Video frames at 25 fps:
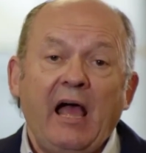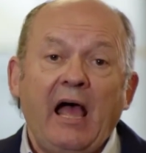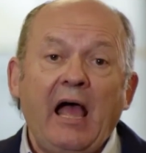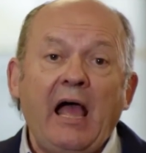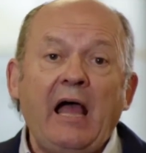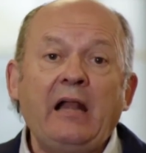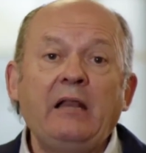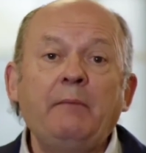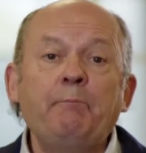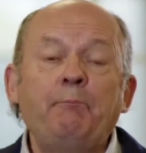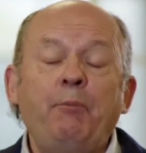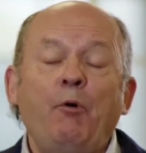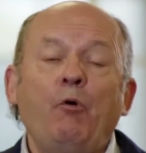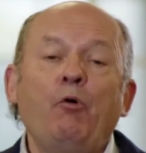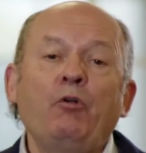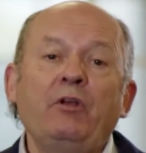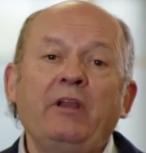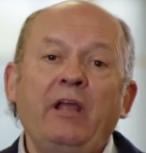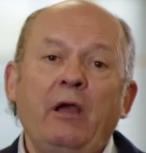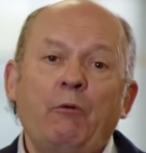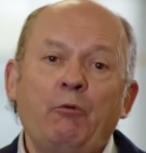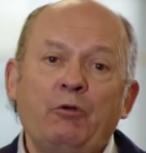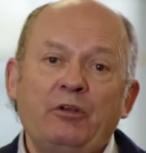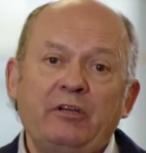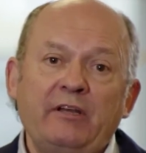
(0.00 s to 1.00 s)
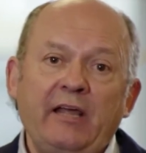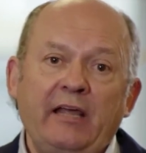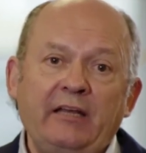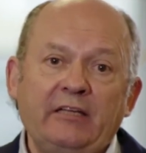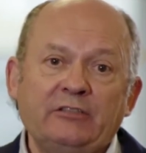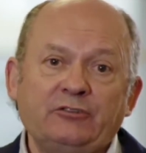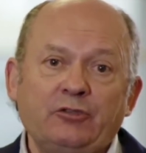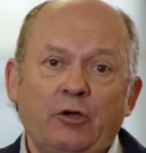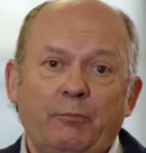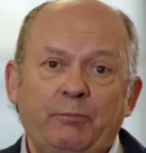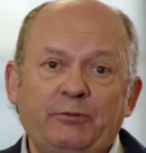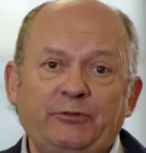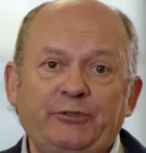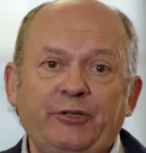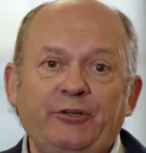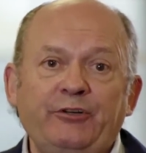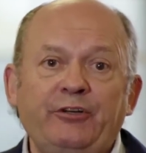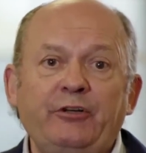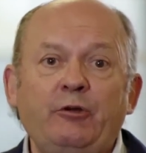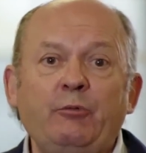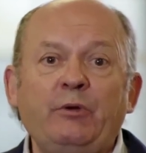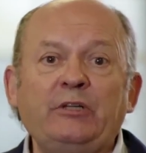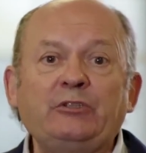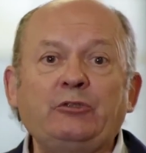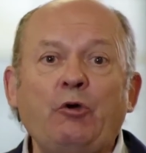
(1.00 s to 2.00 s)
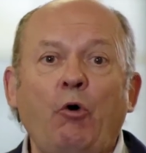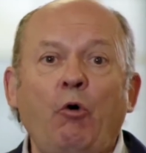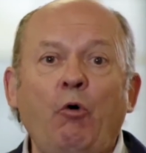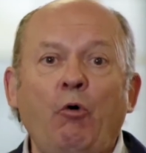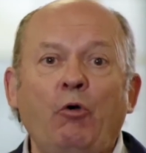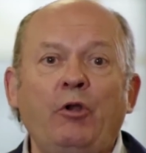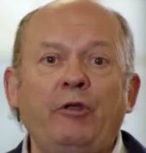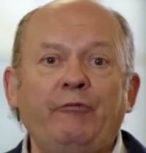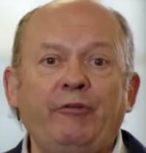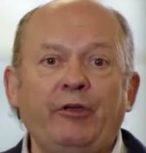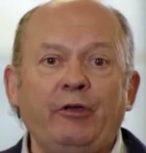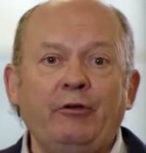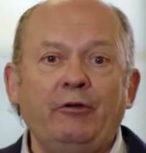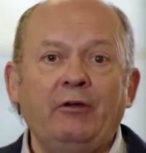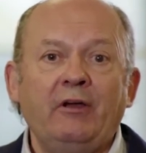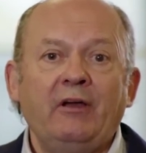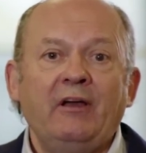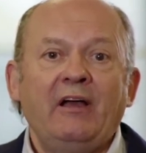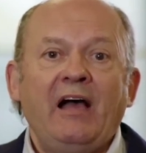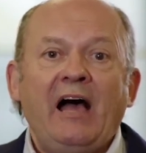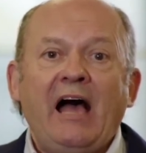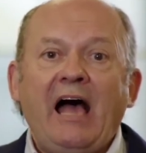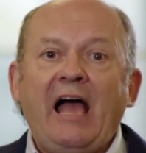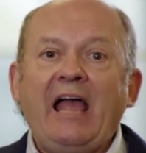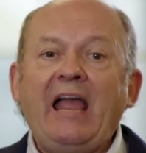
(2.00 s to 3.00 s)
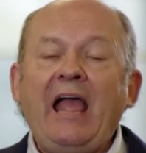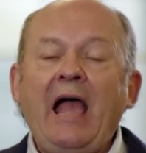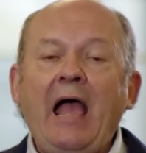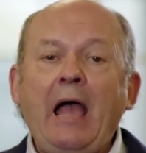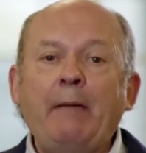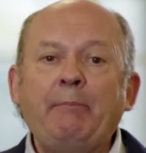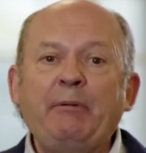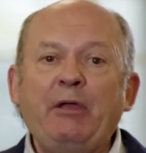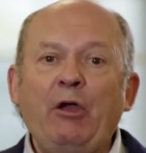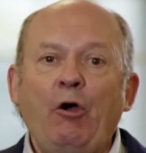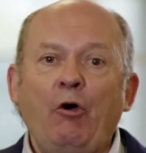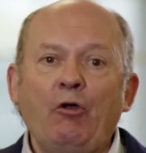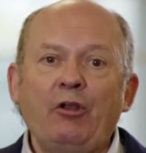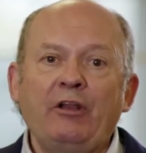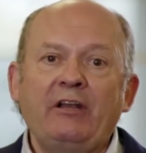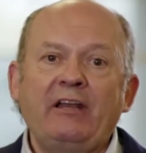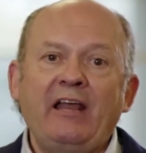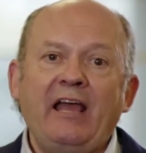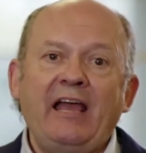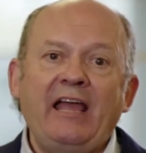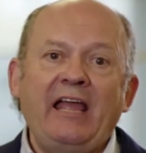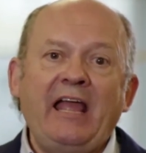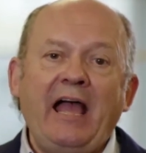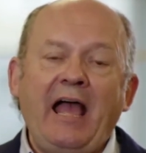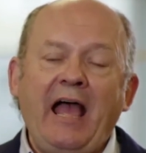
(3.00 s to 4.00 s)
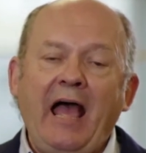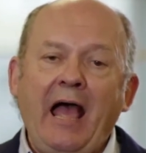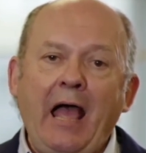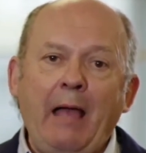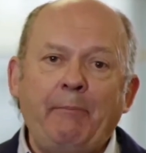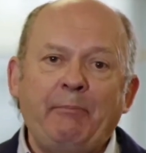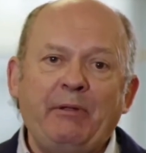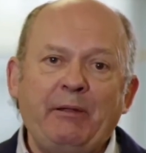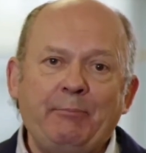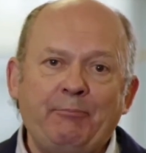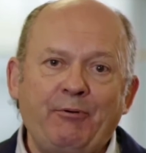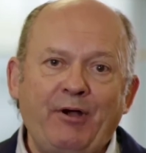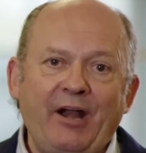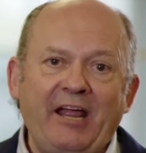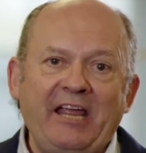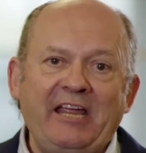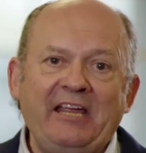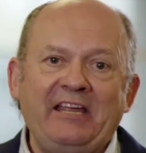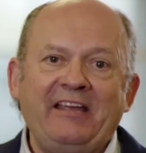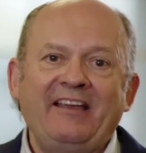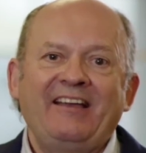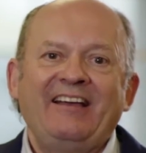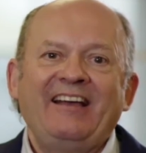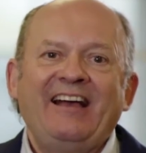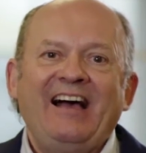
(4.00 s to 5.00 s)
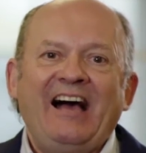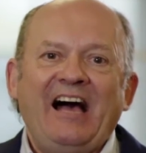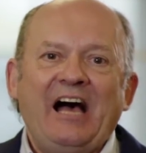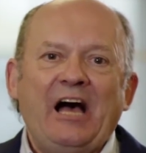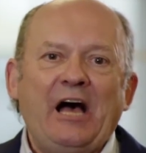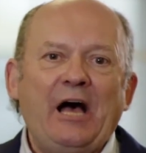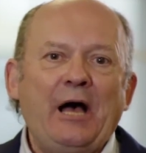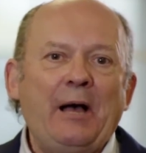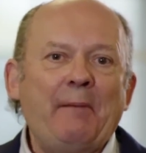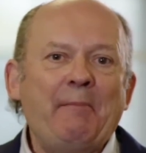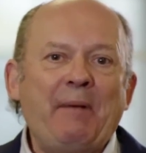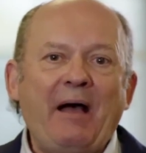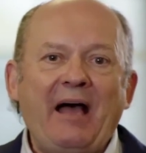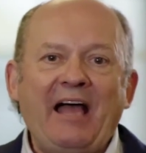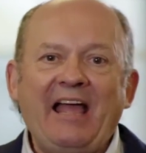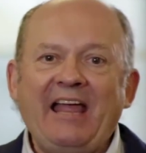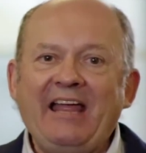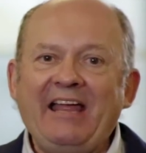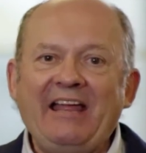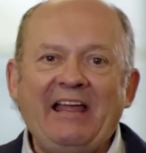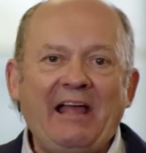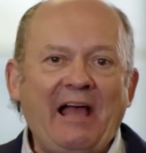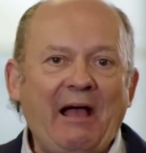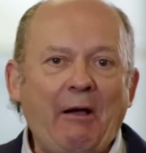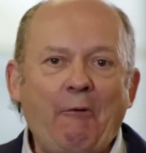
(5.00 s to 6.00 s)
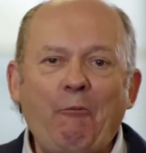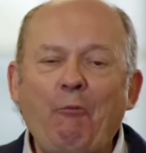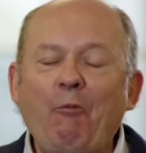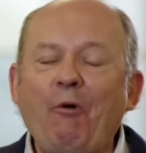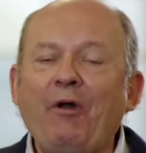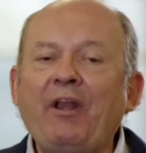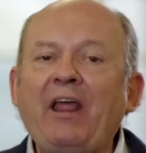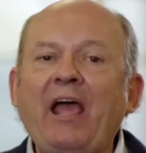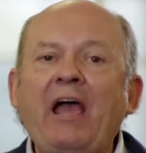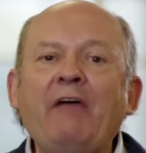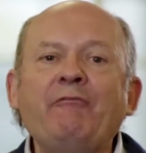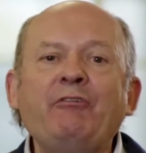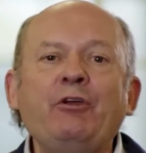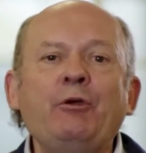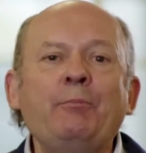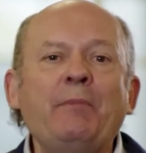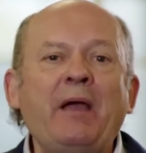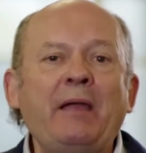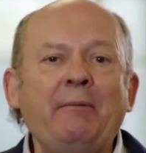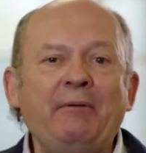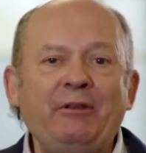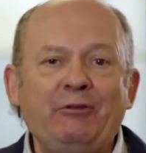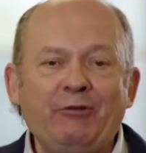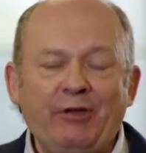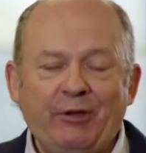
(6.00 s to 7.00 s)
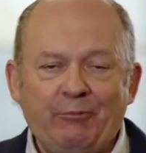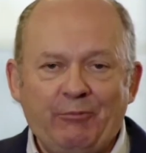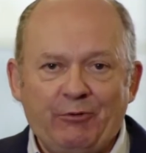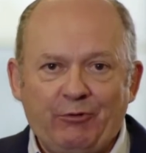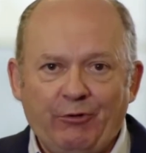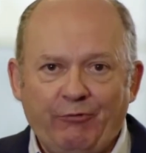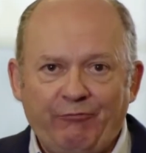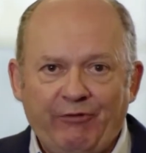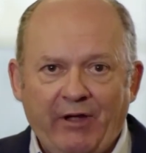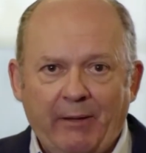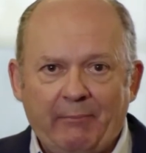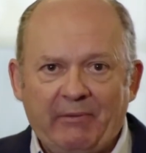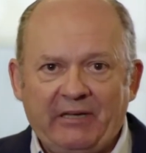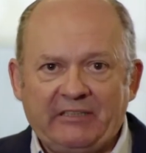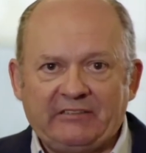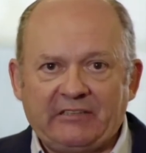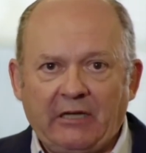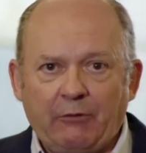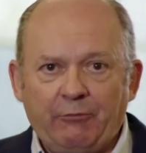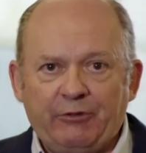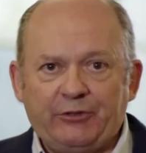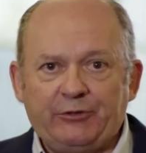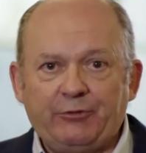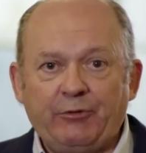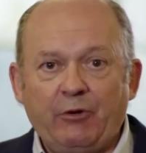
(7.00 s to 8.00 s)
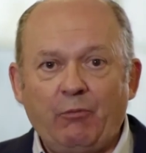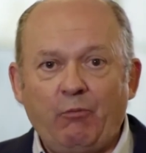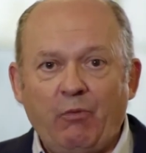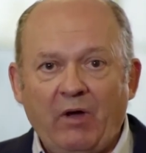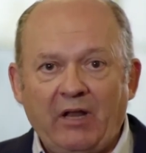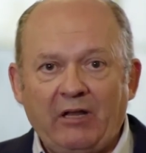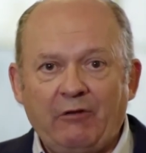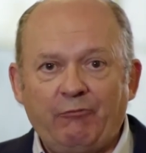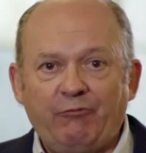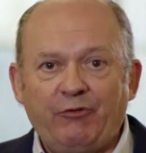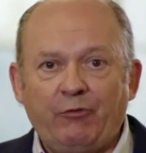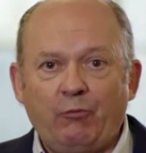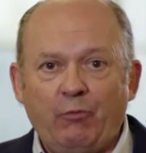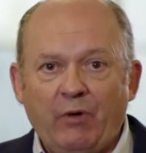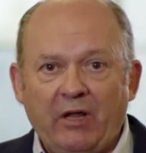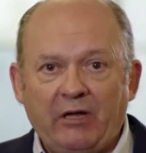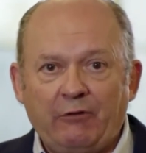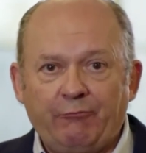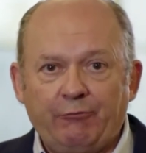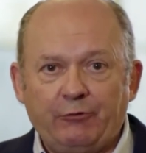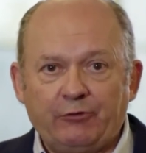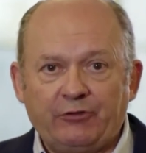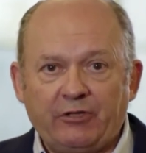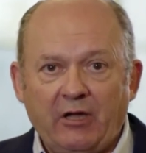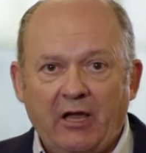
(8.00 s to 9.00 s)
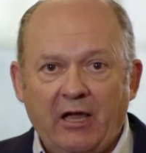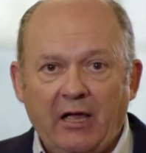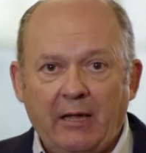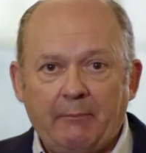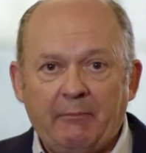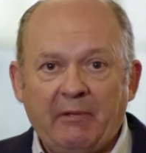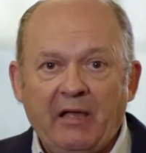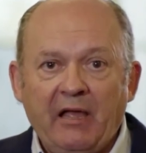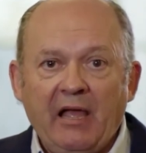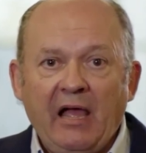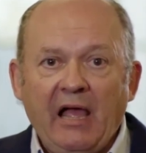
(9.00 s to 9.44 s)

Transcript: And importantly, I want to take this opportunity to wish all of you a happy holiday, a happy break, a whatever you may be doing with your families, I wish you a wonderful, wonderful time.